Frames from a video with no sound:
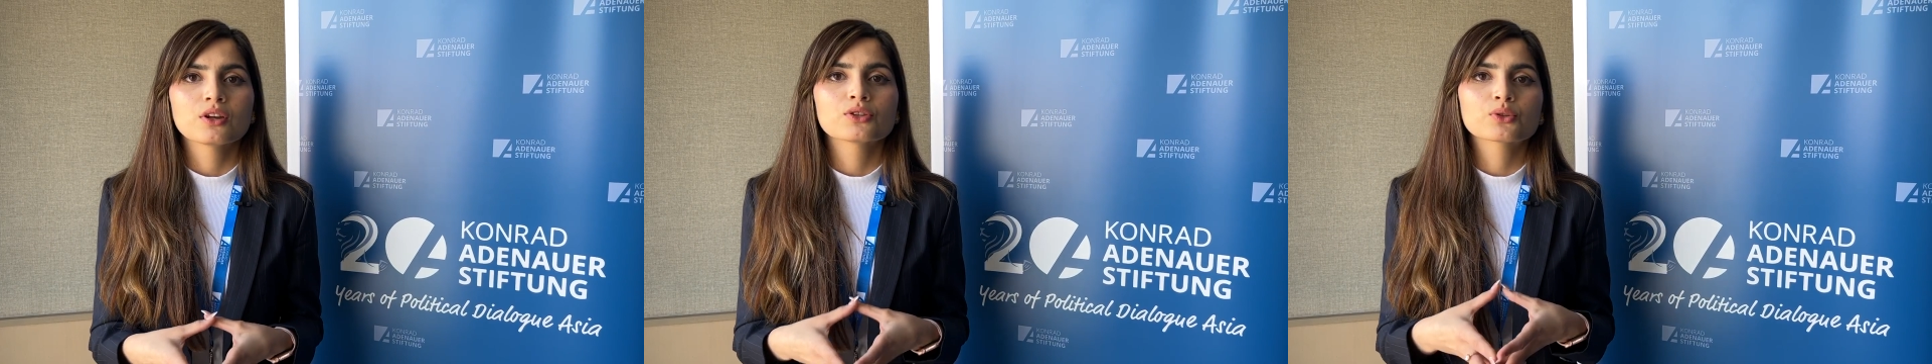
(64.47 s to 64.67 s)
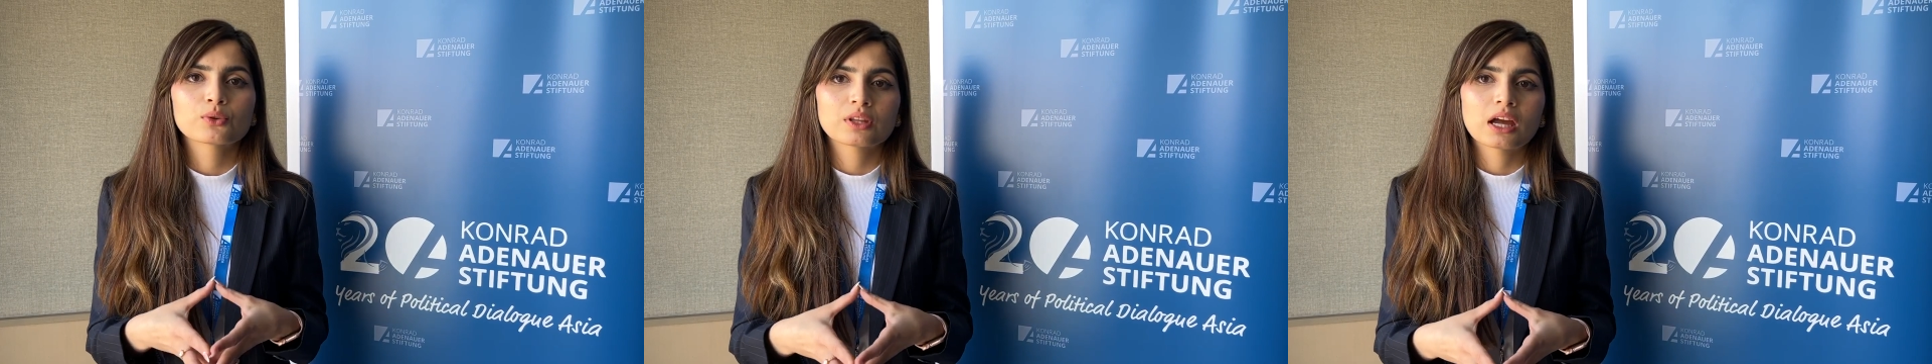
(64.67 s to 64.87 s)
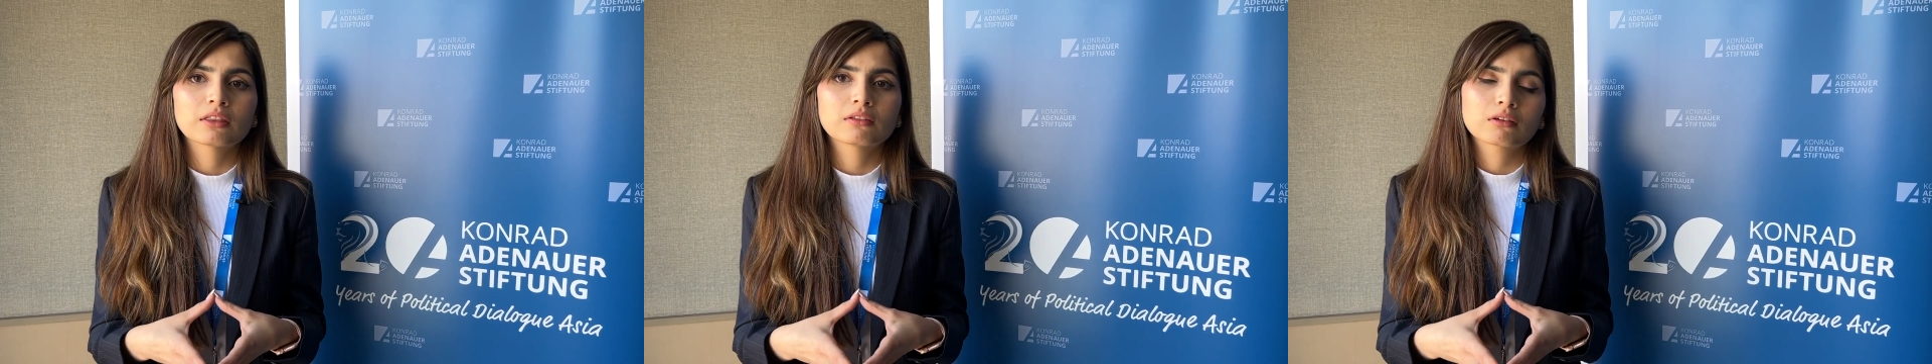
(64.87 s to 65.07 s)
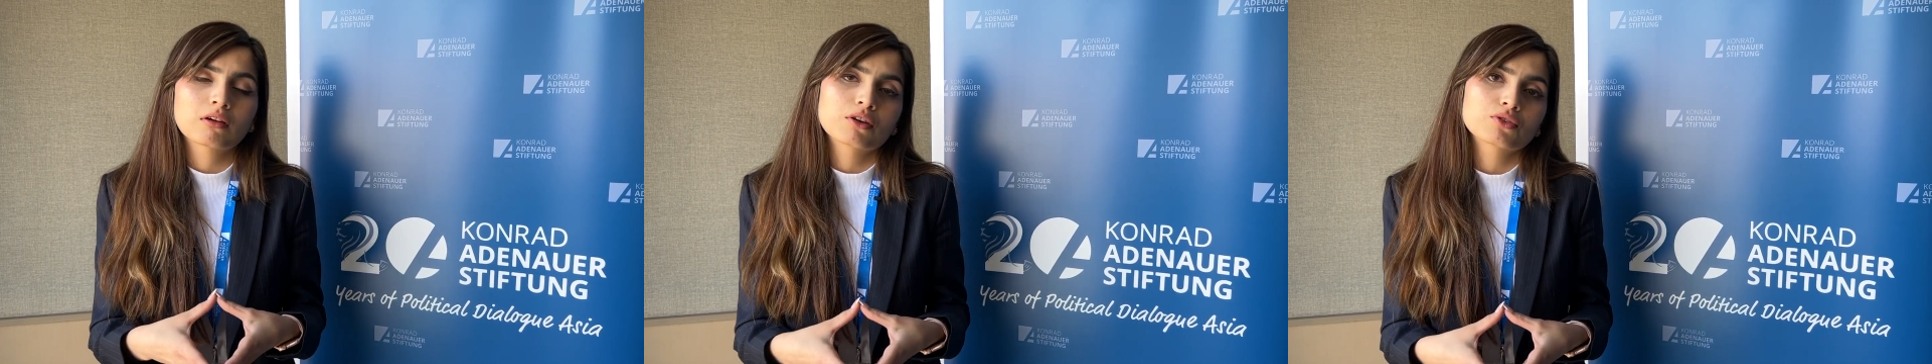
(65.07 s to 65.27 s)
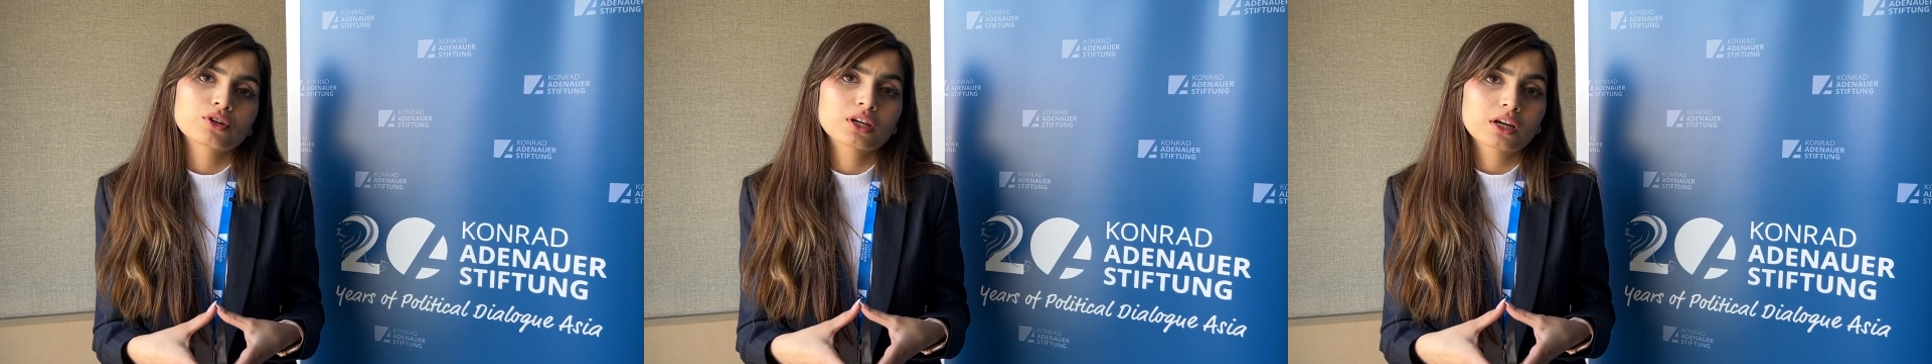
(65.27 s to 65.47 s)
so that the
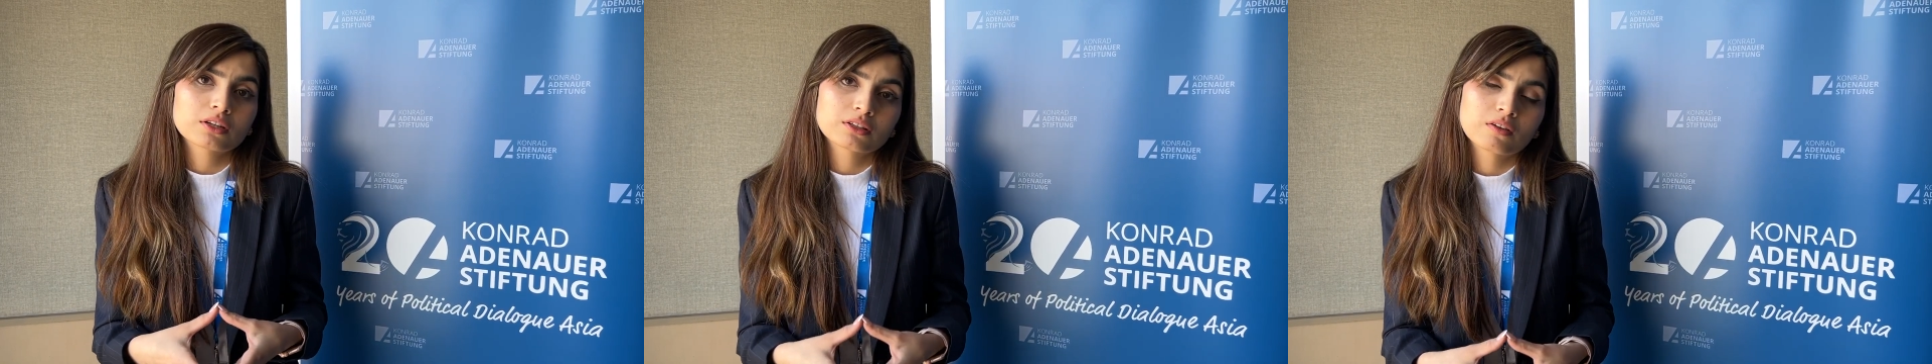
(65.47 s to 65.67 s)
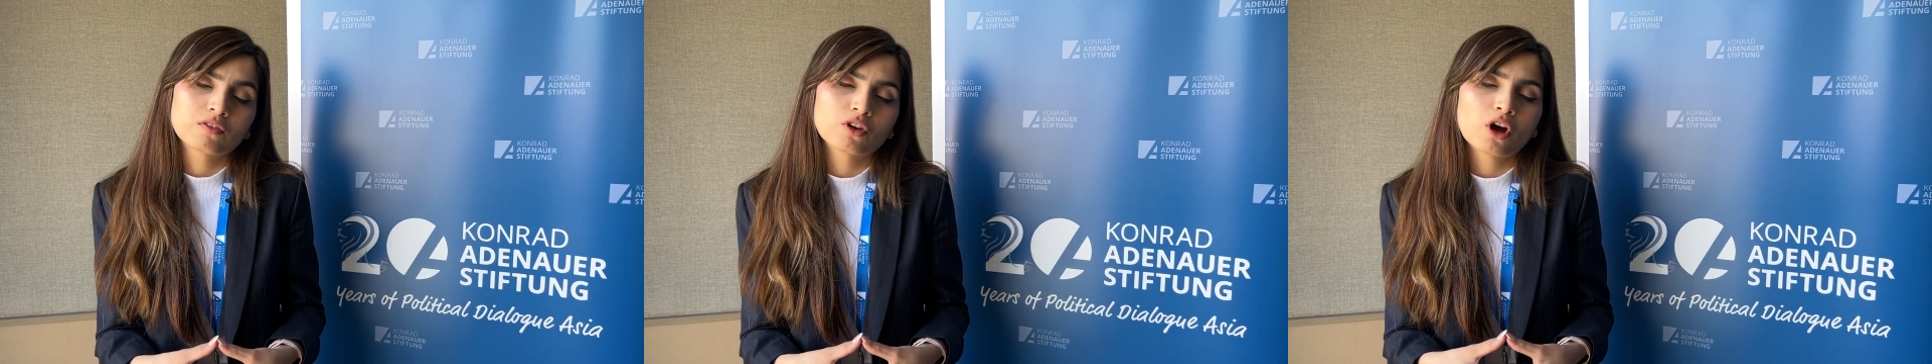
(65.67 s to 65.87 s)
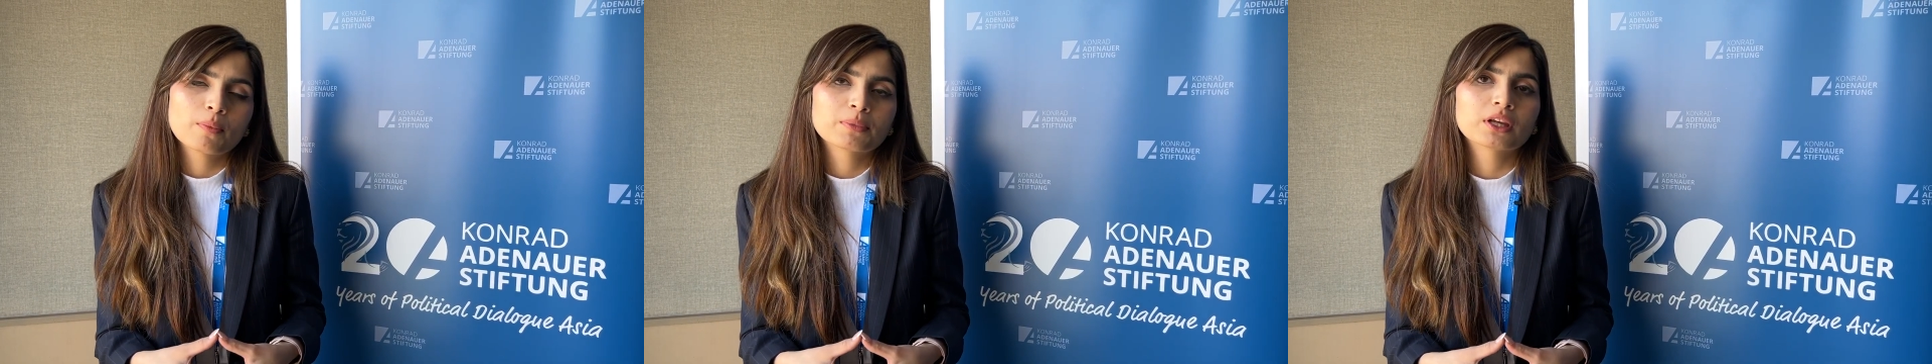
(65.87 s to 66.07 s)
country can develop